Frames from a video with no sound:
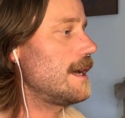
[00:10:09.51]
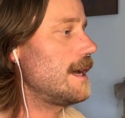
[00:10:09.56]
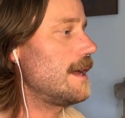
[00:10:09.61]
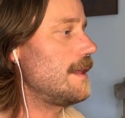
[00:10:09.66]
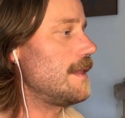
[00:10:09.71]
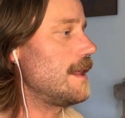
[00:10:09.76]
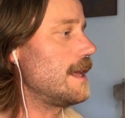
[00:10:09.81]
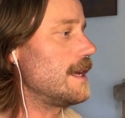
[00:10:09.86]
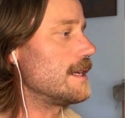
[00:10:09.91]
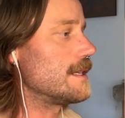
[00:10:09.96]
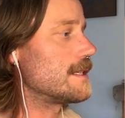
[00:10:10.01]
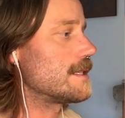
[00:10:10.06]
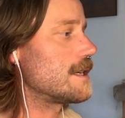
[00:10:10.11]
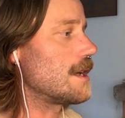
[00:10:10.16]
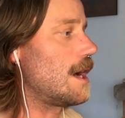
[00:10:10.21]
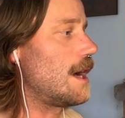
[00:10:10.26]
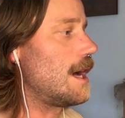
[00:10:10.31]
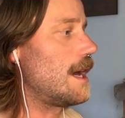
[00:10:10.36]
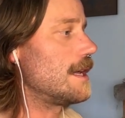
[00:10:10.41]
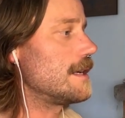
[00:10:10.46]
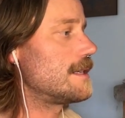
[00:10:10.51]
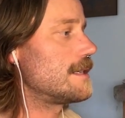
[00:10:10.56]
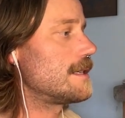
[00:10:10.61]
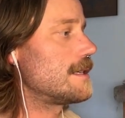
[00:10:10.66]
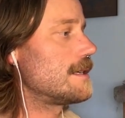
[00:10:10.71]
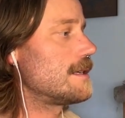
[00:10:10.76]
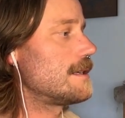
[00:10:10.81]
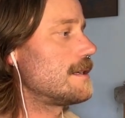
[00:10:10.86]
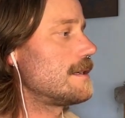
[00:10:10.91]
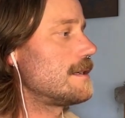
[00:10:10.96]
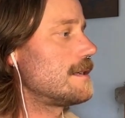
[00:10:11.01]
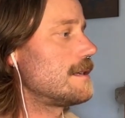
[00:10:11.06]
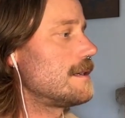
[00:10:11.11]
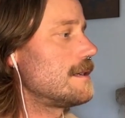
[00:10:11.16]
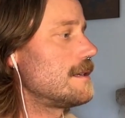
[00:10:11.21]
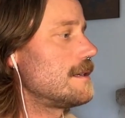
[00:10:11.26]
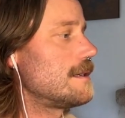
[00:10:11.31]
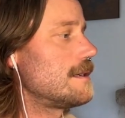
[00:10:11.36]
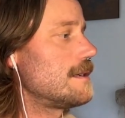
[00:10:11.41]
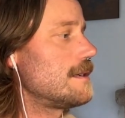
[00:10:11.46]
and then it's got
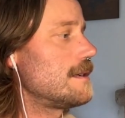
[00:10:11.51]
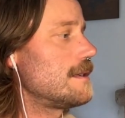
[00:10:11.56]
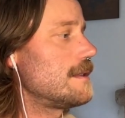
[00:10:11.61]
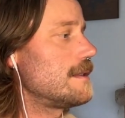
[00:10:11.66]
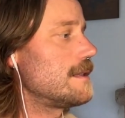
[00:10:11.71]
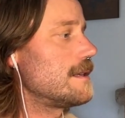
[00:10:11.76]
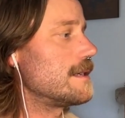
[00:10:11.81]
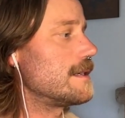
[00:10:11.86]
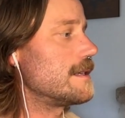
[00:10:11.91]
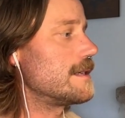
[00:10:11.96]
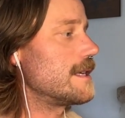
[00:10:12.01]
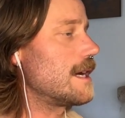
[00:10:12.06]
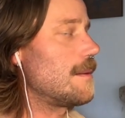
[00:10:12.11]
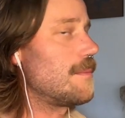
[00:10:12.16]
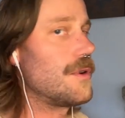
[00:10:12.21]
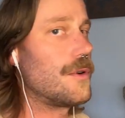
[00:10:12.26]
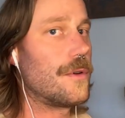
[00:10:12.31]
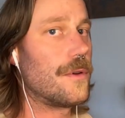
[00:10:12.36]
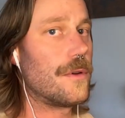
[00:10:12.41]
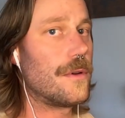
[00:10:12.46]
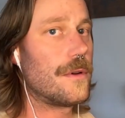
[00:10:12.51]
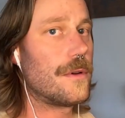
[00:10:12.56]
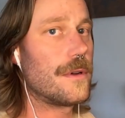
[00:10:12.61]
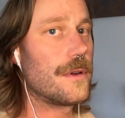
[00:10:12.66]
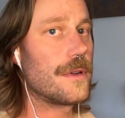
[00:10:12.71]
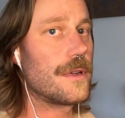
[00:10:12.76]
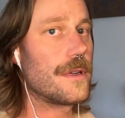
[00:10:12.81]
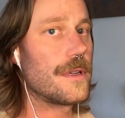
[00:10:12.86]
the double